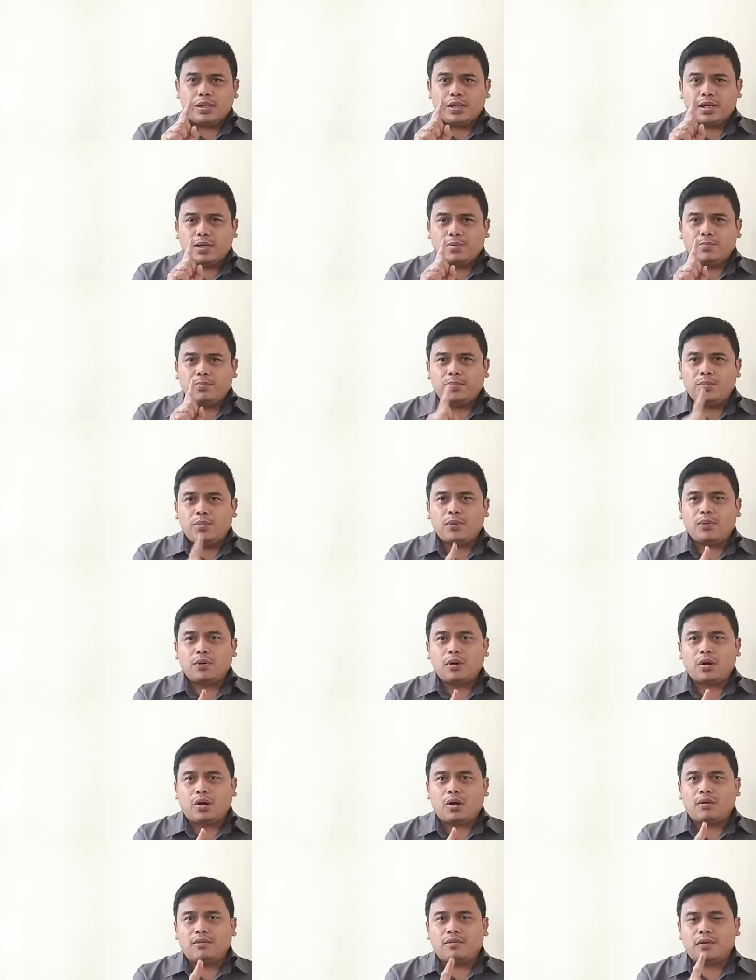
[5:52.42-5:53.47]
The book
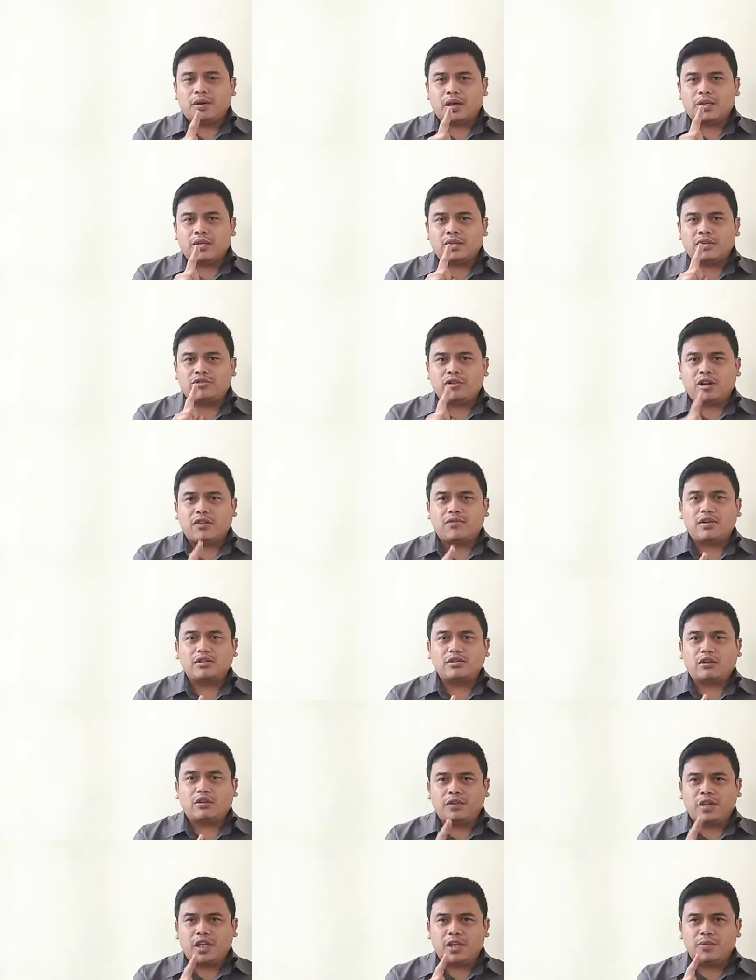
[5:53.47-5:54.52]
of the Travels
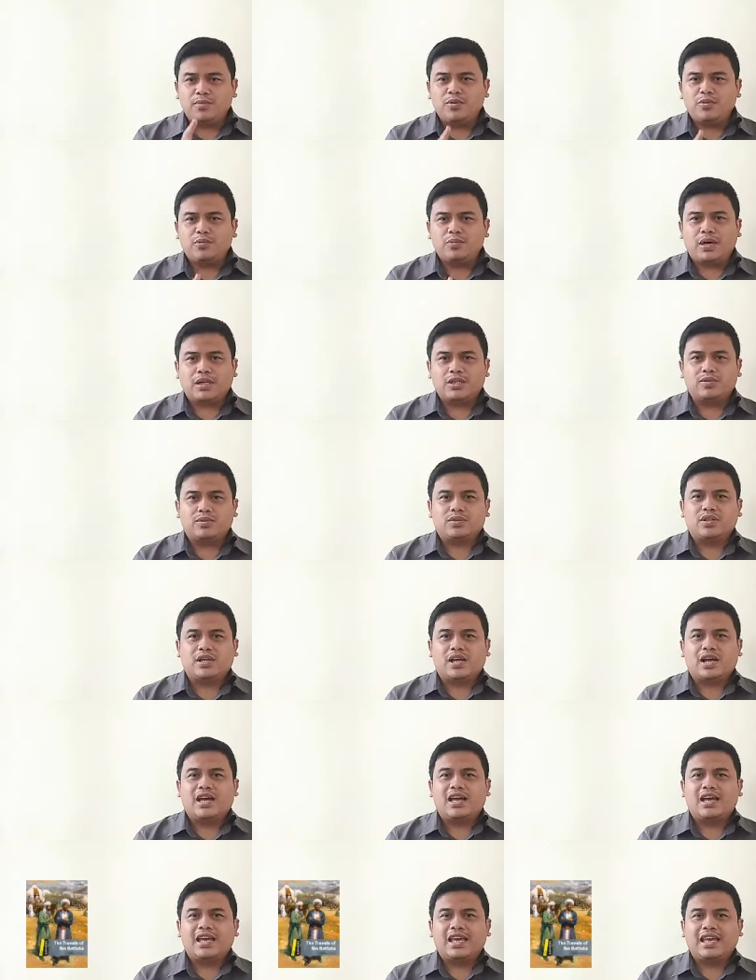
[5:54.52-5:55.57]
of Ibn
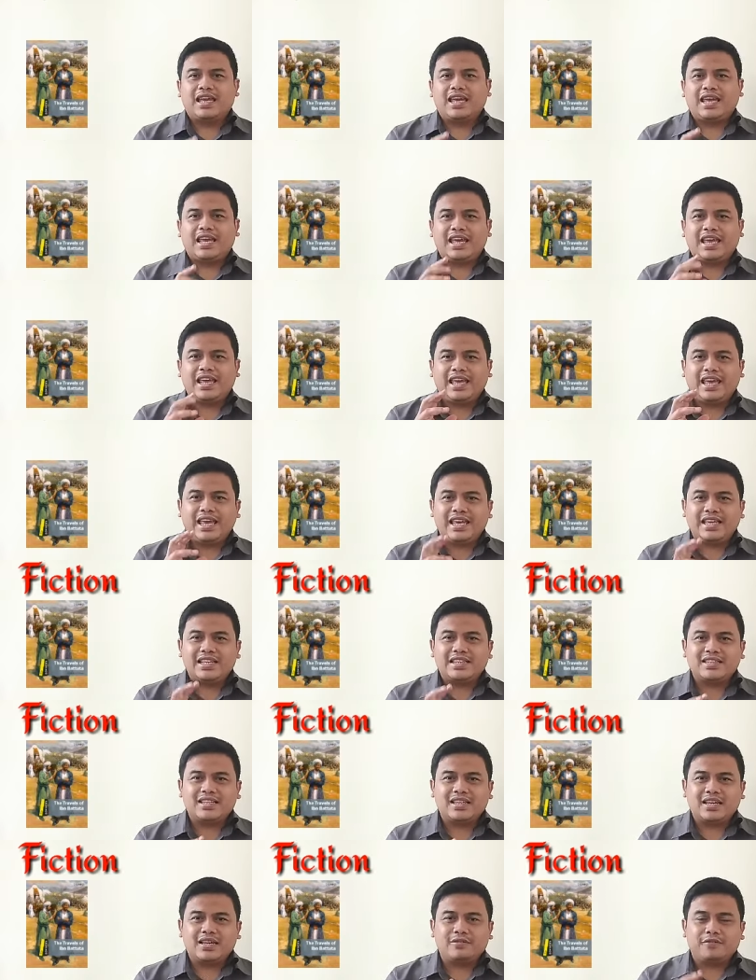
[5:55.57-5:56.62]
Battuta
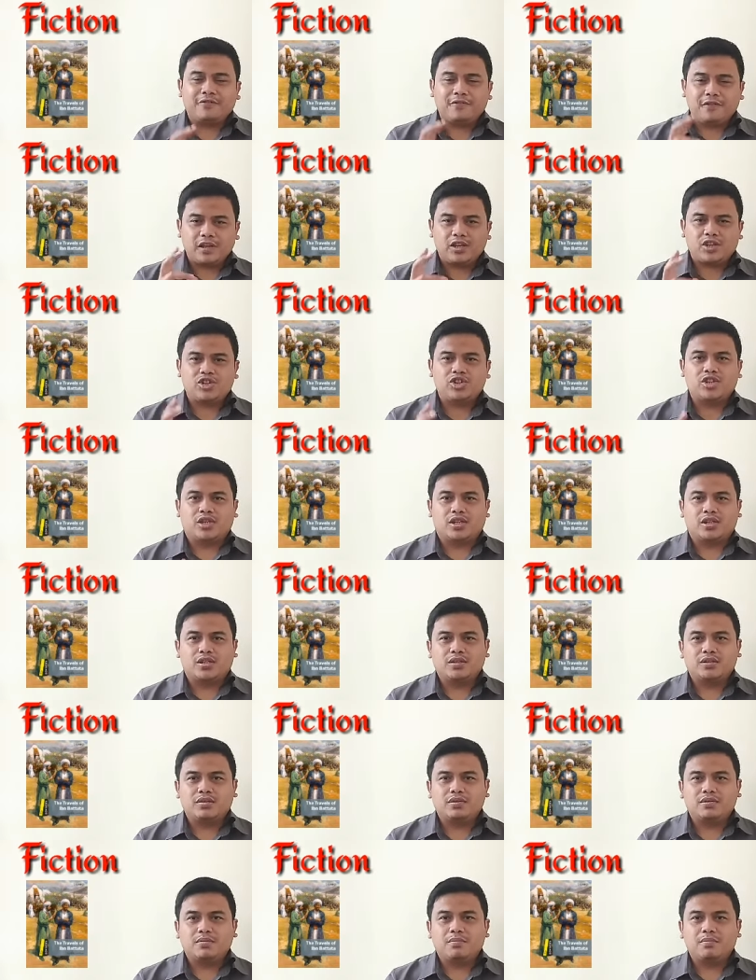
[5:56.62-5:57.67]
is a fiction
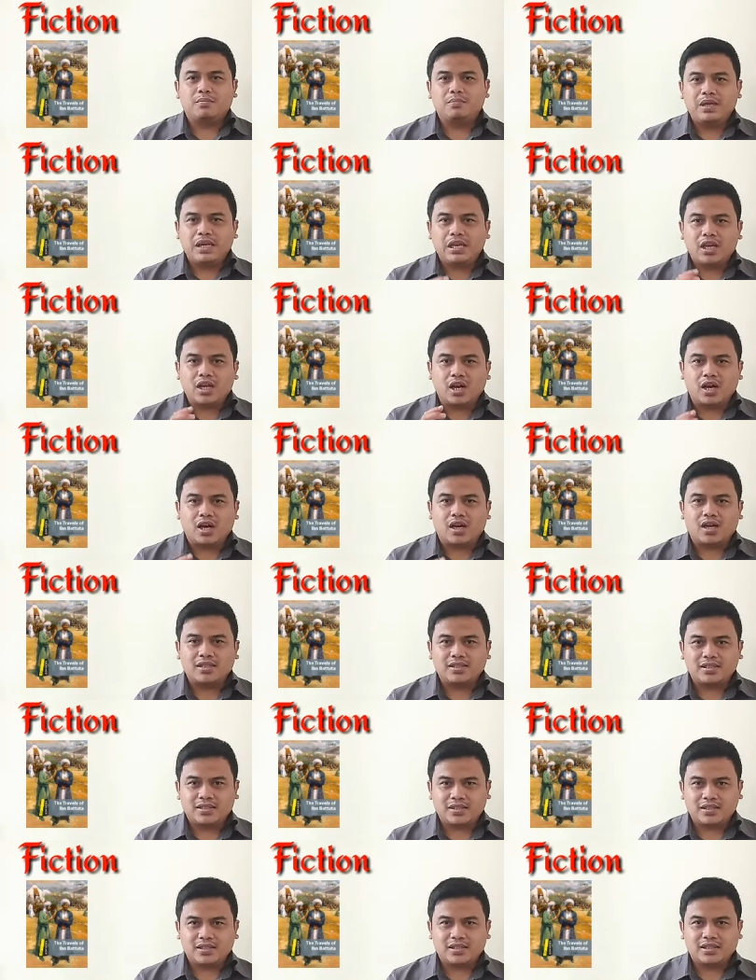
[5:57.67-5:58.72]

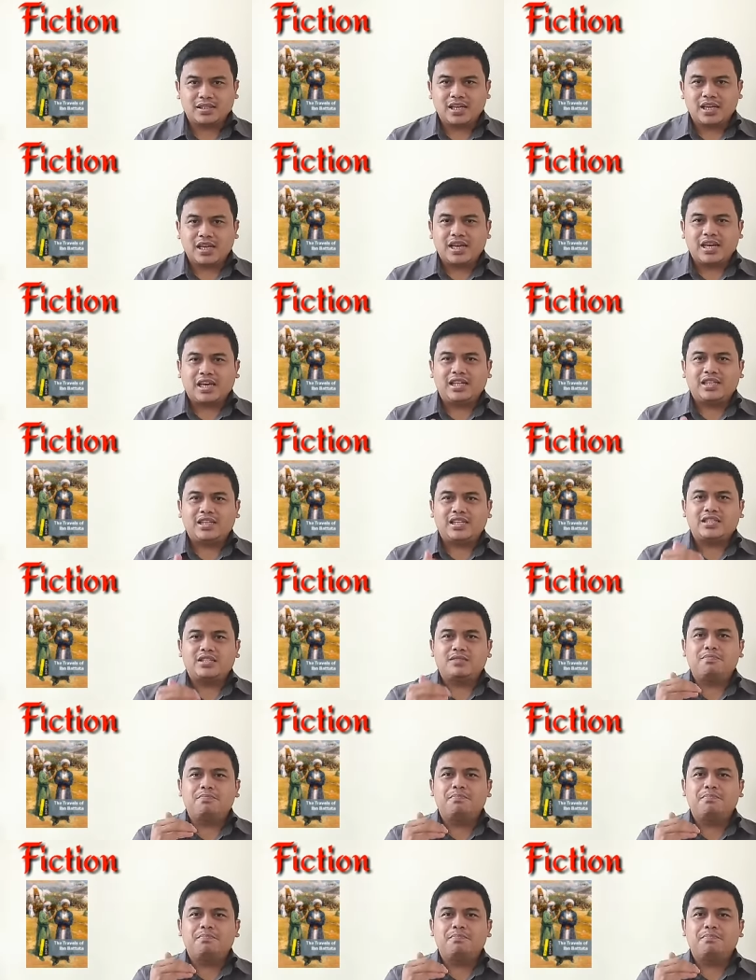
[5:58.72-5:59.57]
because it is